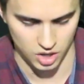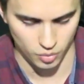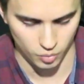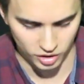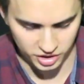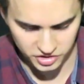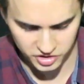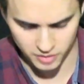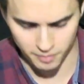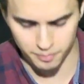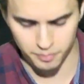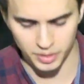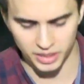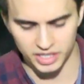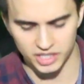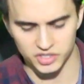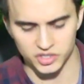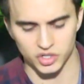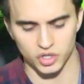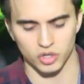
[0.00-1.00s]
What is your
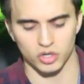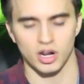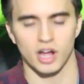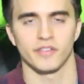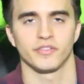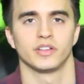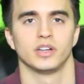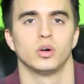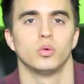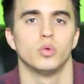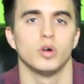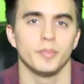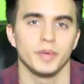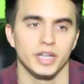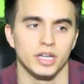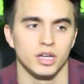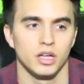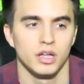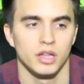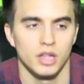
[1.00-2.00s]
biggest turnoff in a
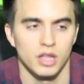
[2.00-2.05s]
woman?